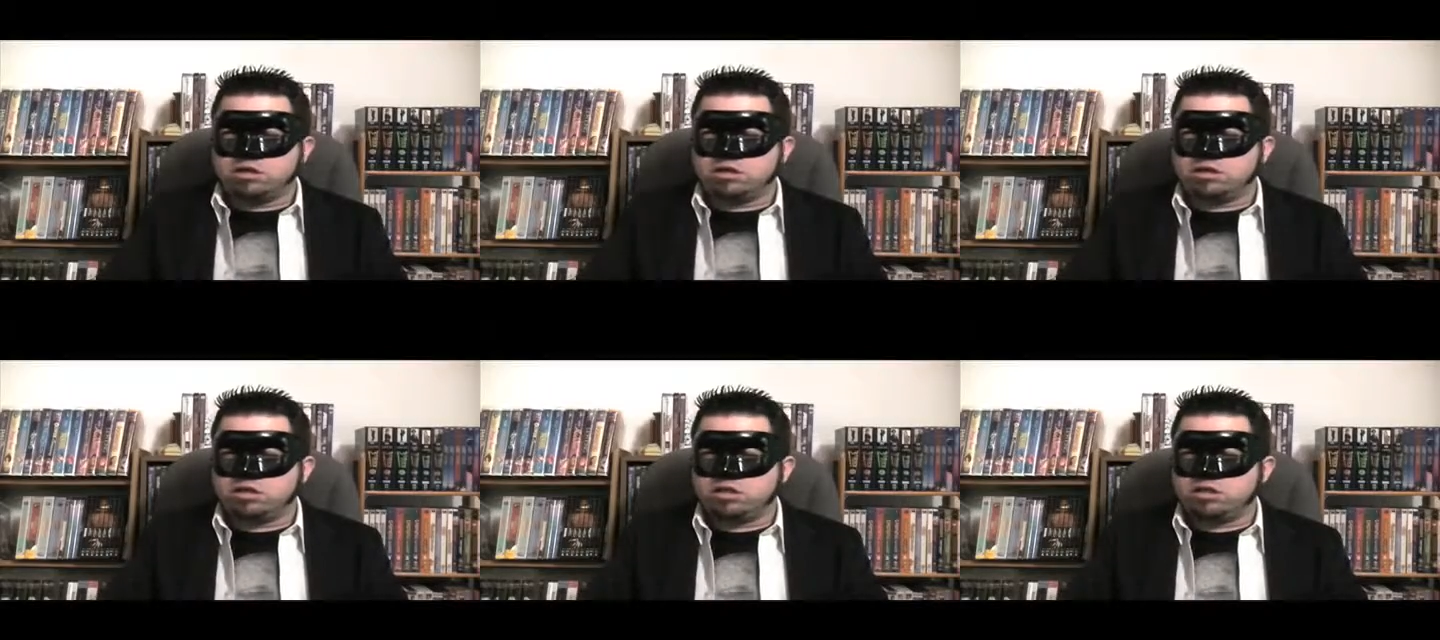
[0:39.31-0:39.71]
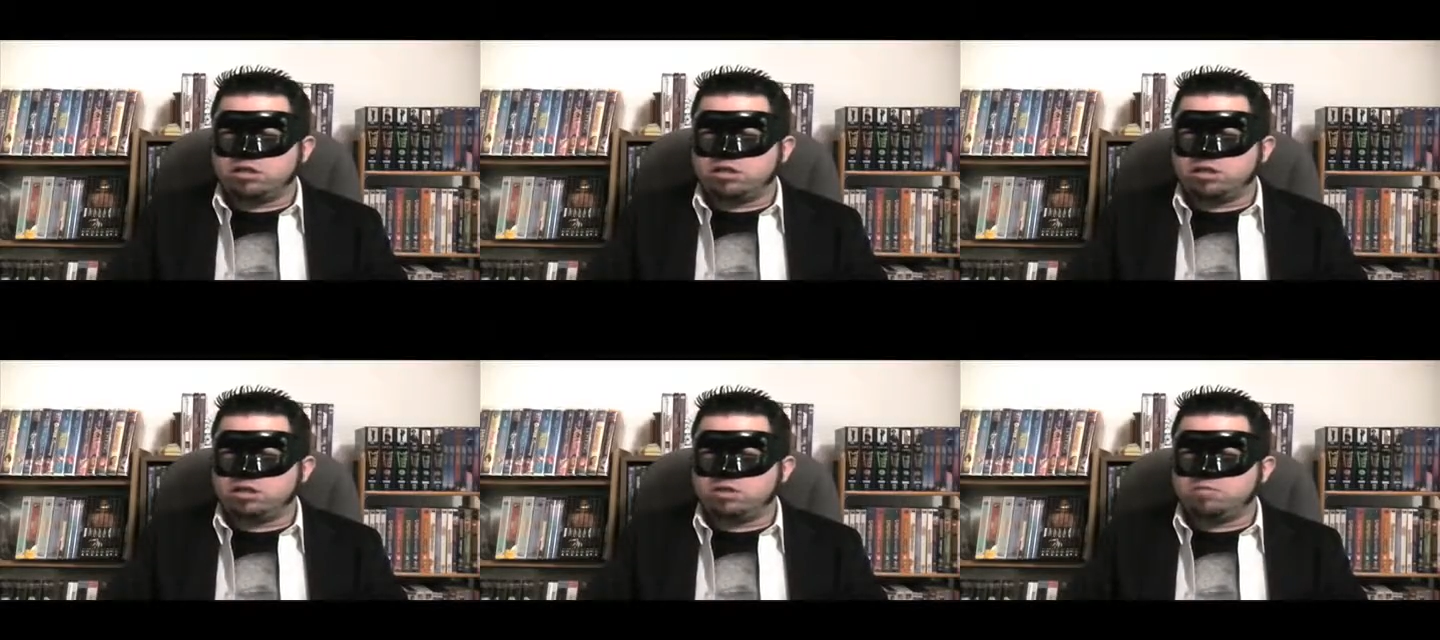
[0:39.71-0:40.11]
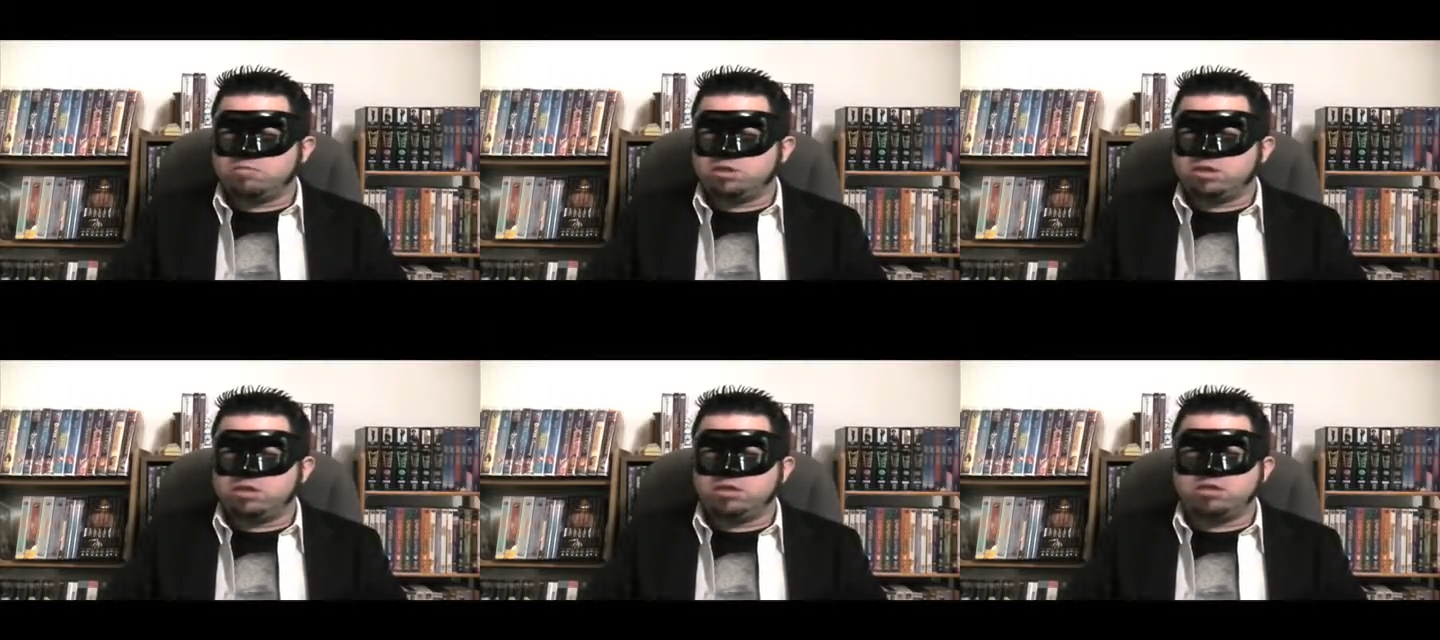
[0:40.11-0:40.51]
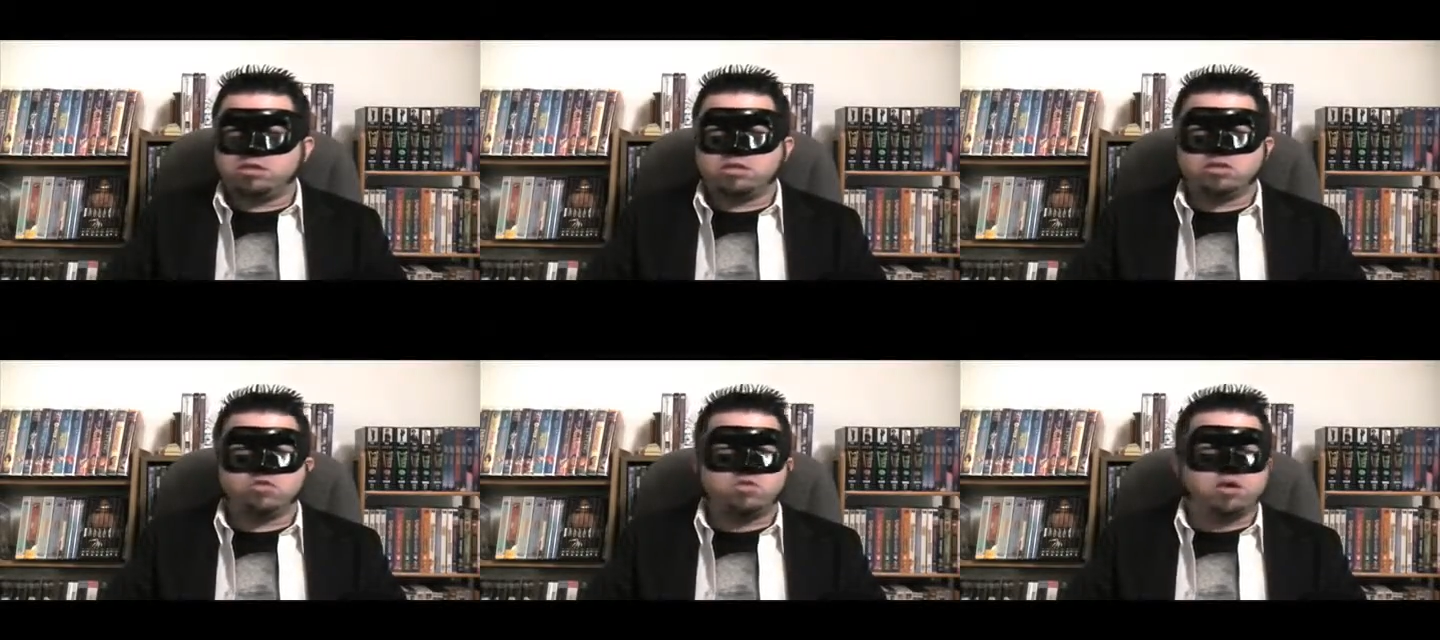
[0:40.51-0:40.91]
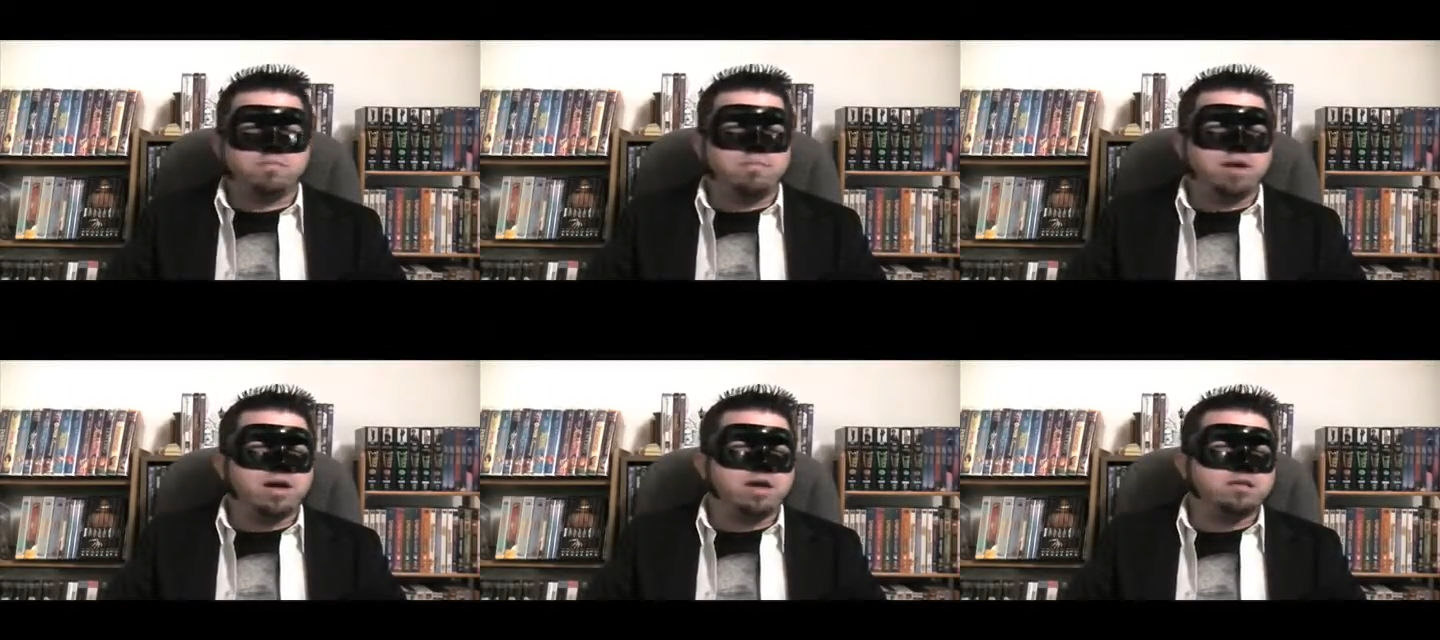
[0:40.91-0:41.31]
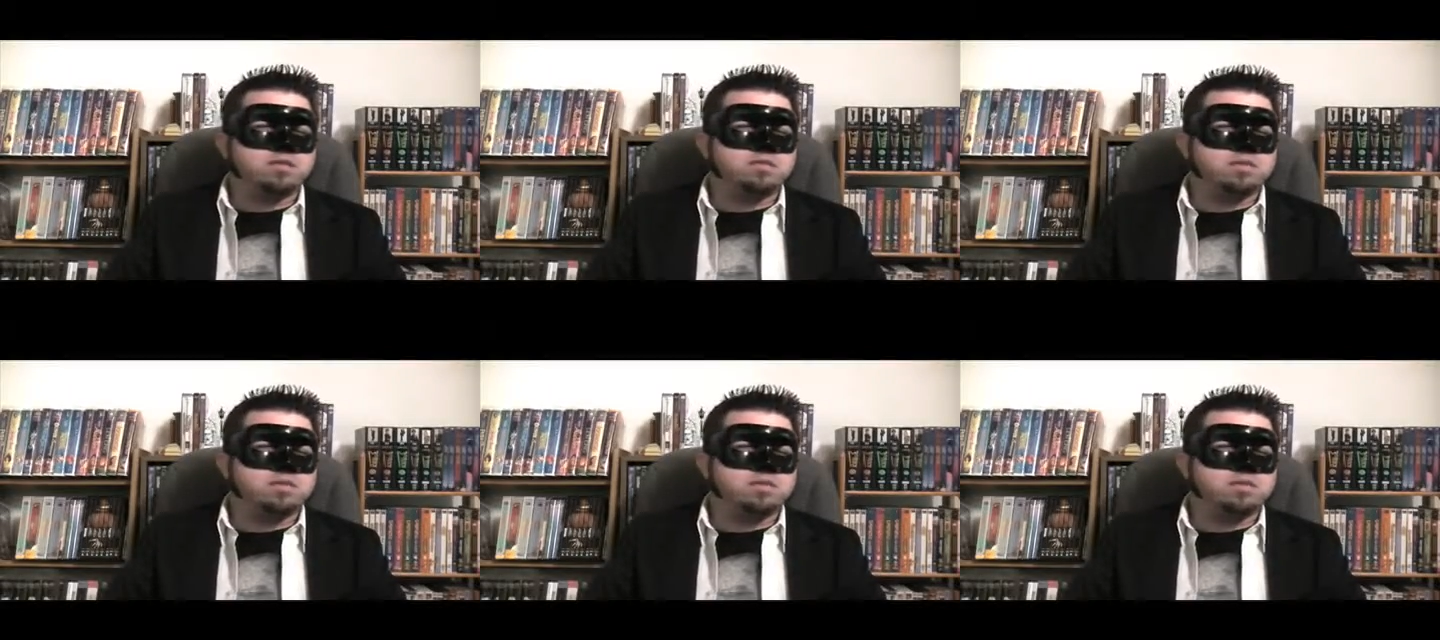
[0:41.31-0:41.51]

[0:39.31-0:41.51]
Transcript: Is it just me, or does Rebecca